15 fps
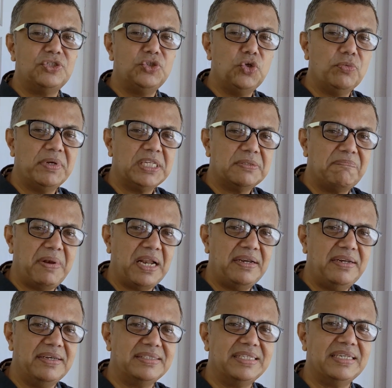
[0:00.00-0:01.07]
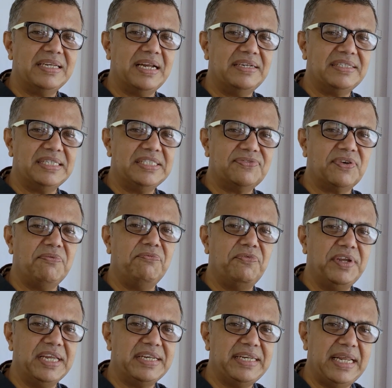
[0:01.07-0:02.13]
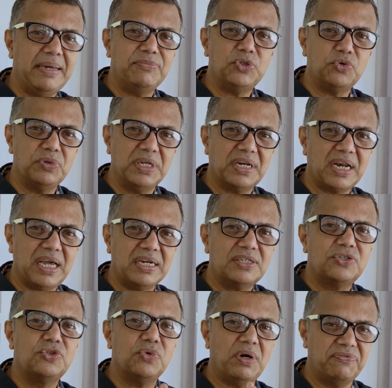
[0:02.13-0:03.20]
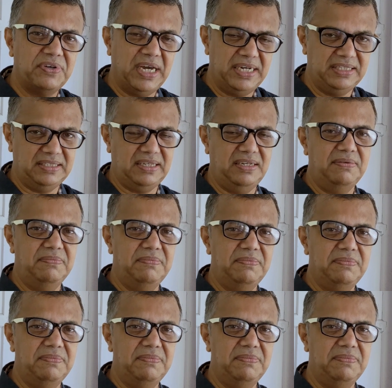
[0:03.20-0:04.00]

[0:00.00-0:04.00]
numerous blunders in countries from Vietnam to Iraq to Afghanistan.